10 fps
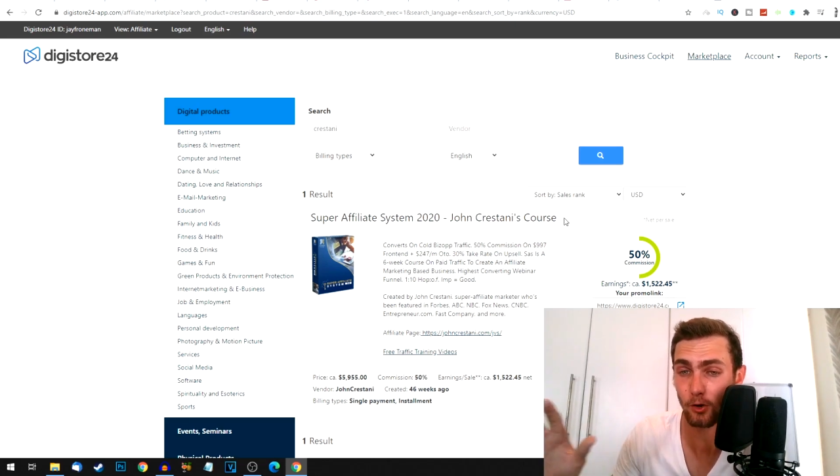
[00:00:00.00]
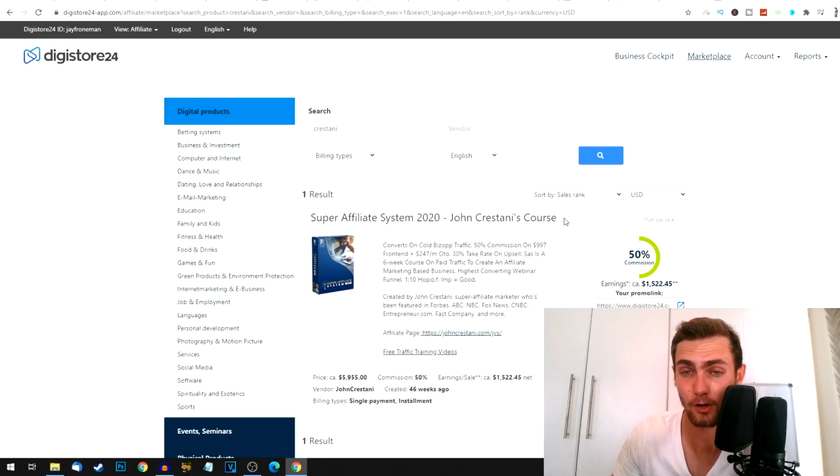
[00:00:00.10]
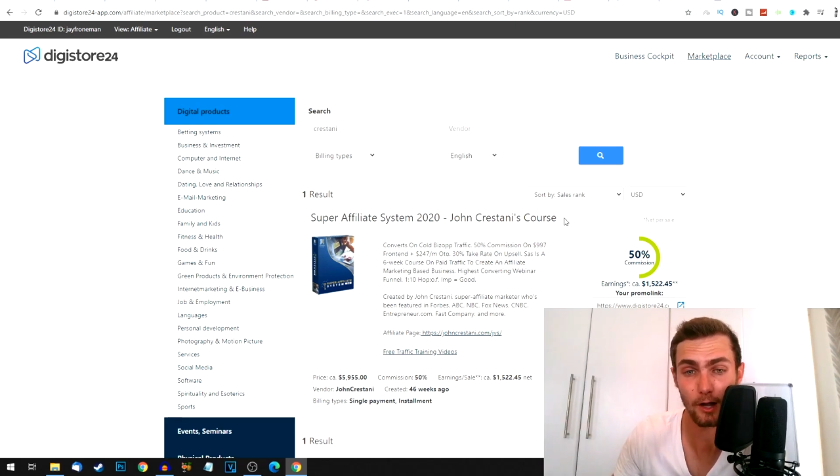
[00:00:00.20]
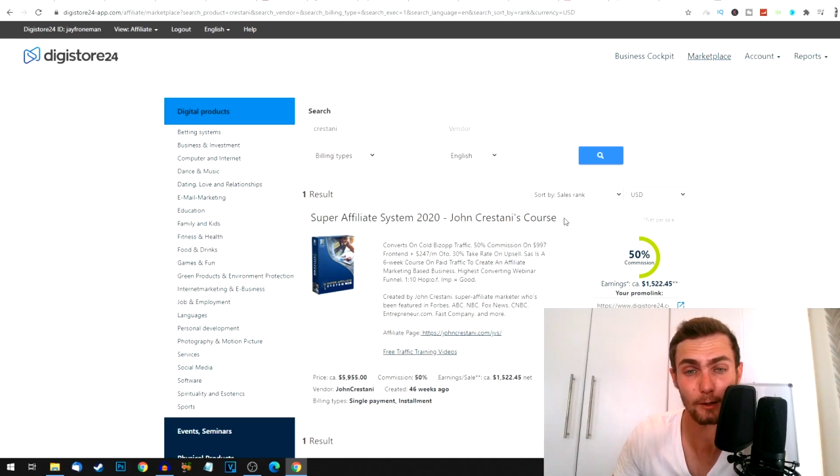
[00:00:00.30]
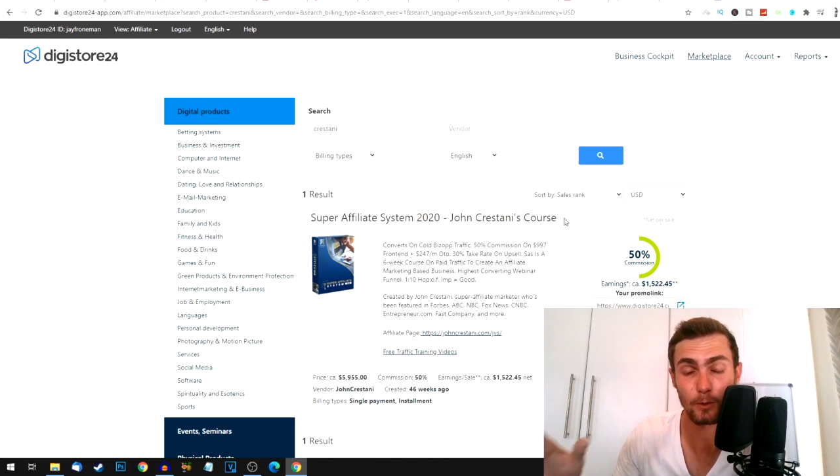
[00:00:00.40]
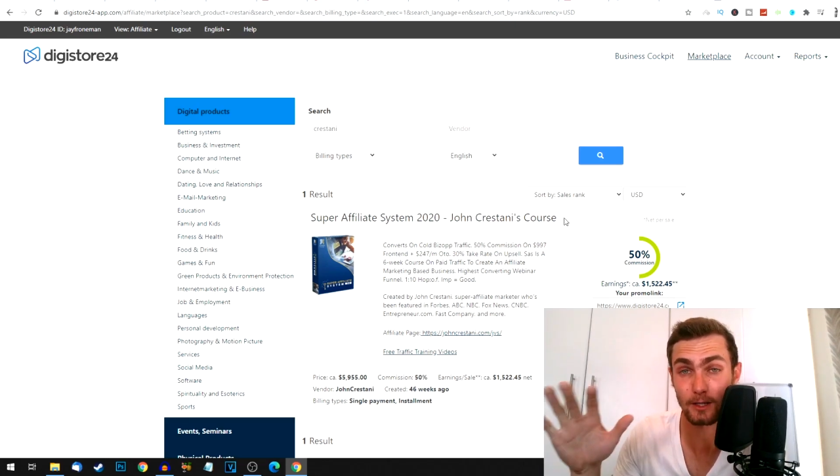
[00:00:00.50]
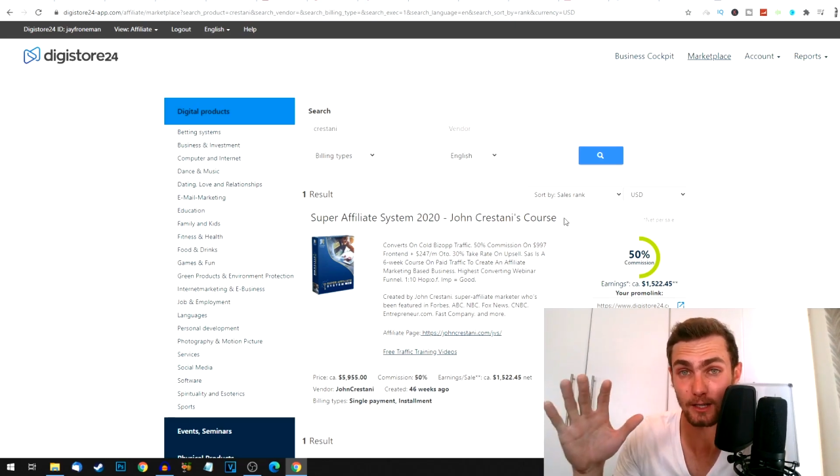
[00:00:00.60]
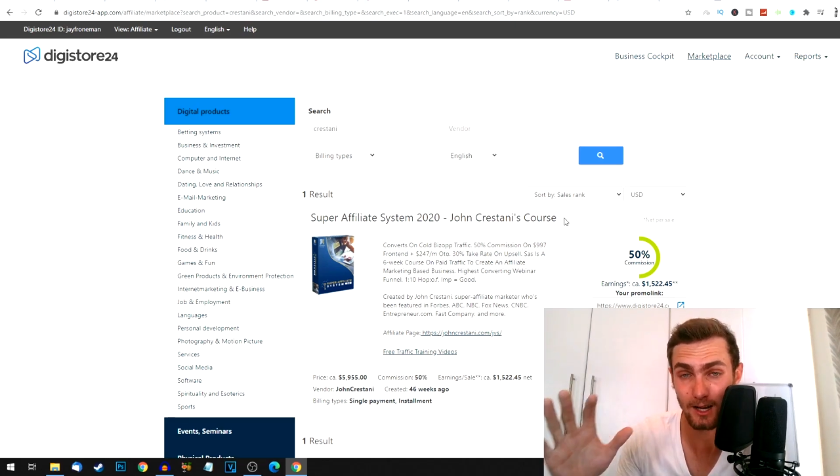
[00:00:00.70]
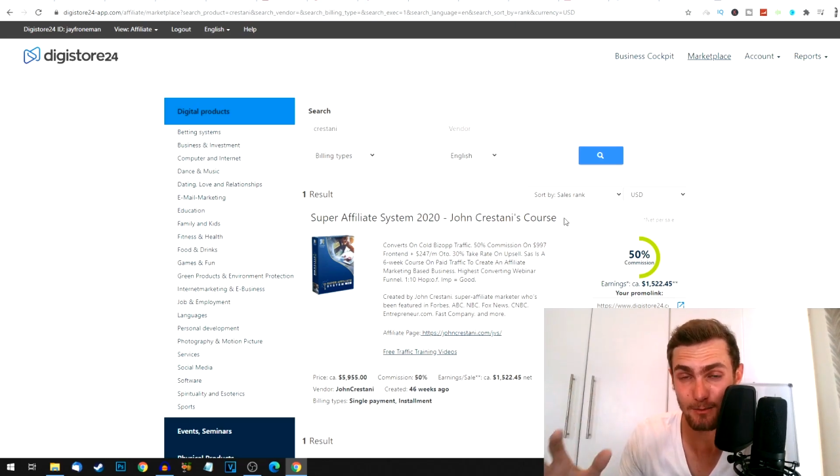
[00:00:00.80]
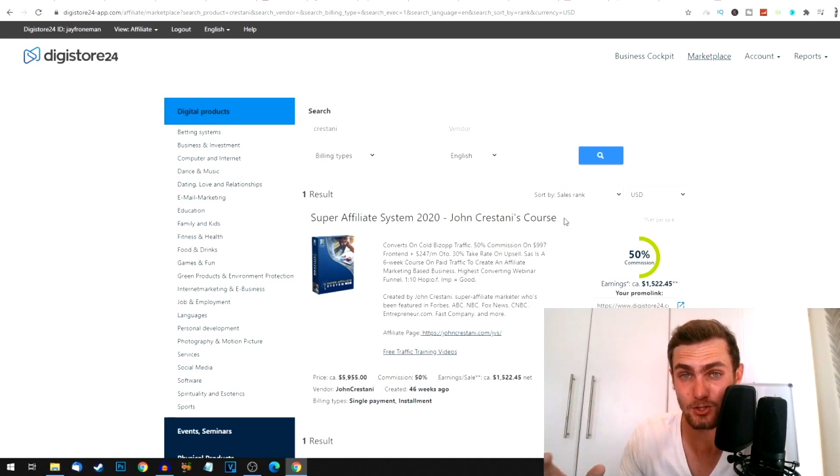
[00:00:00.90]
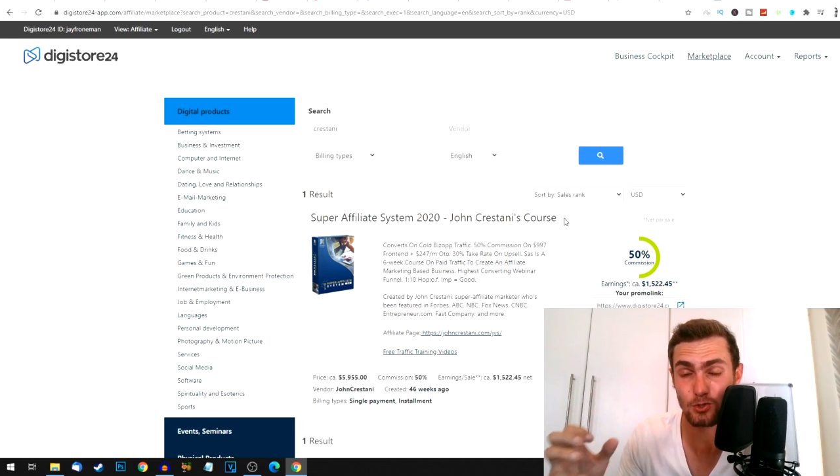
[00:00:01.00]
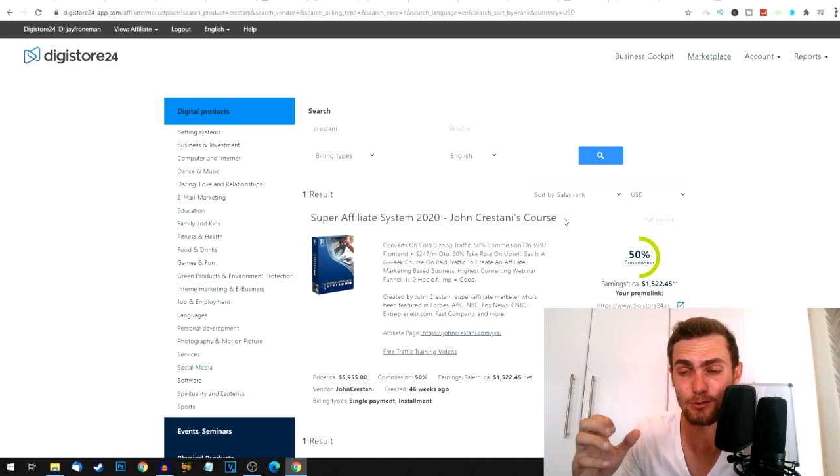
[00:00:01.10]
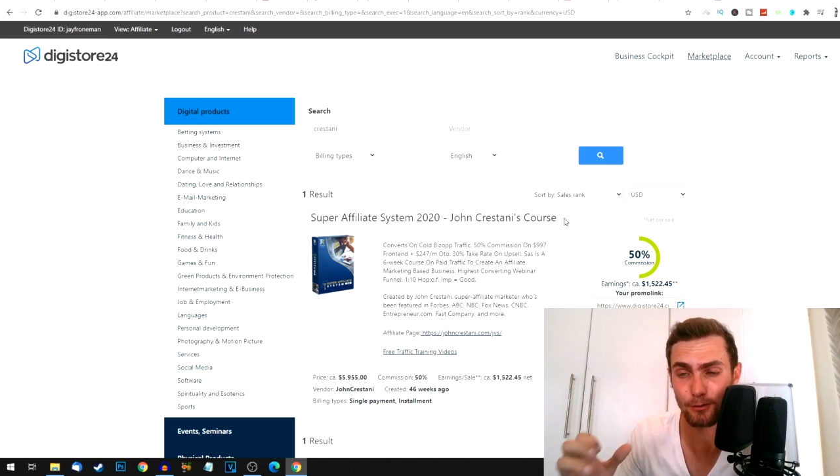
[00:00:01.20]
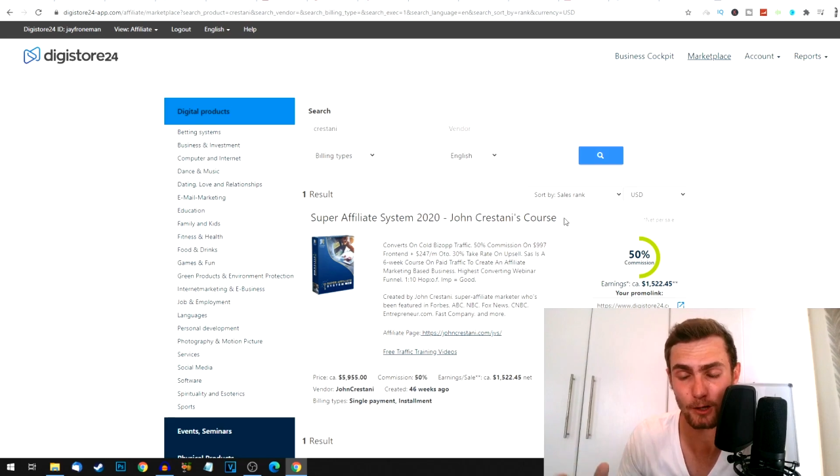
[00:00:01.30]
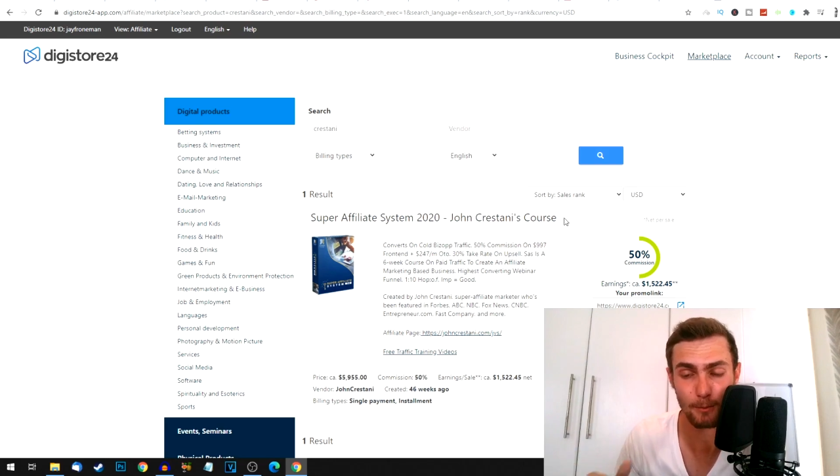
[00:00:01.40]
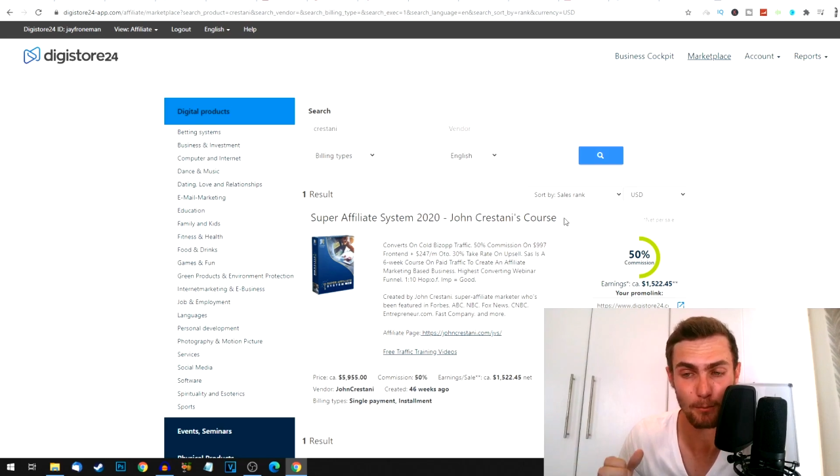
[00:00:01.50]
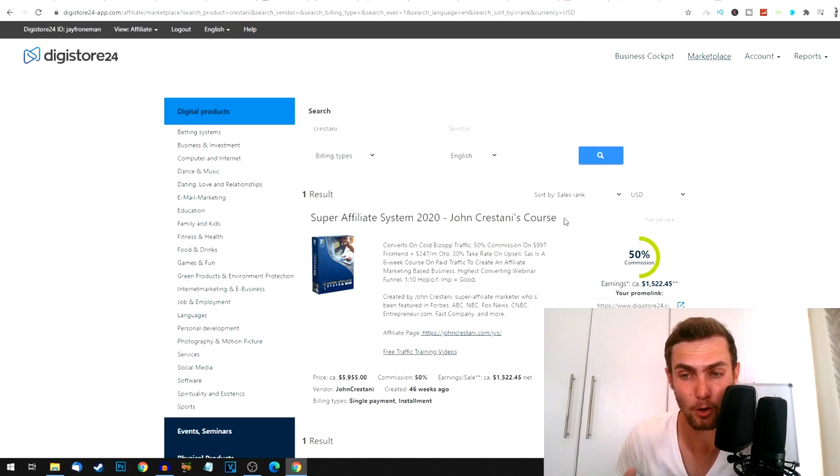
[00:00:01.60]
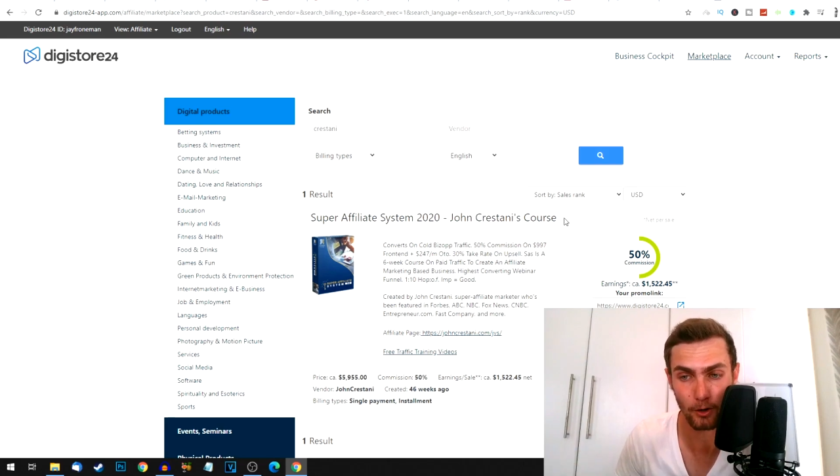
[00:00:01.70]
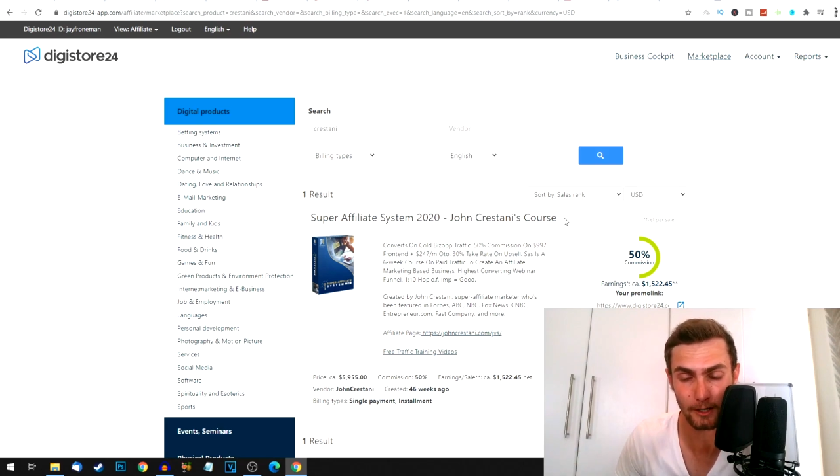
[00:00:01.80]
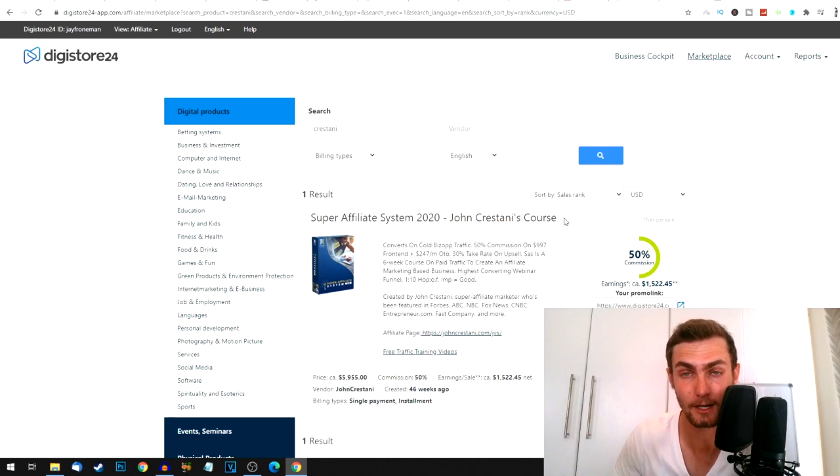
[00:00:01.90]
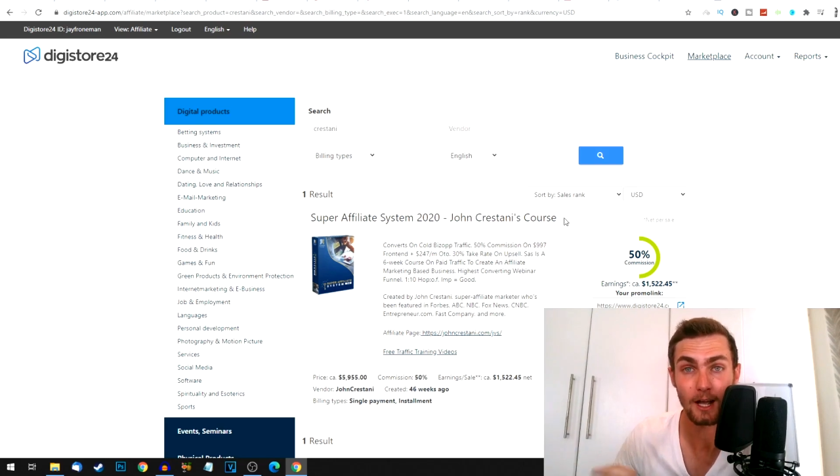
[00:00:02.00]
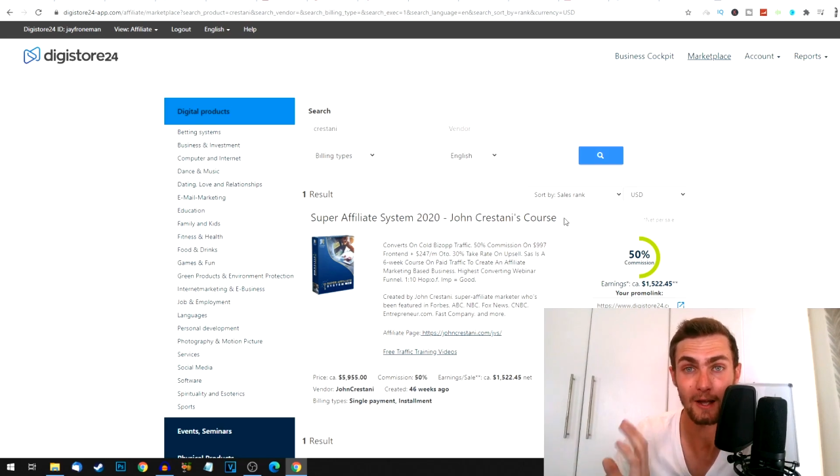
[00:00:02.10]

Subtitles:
online when it comes to affiliate marketing.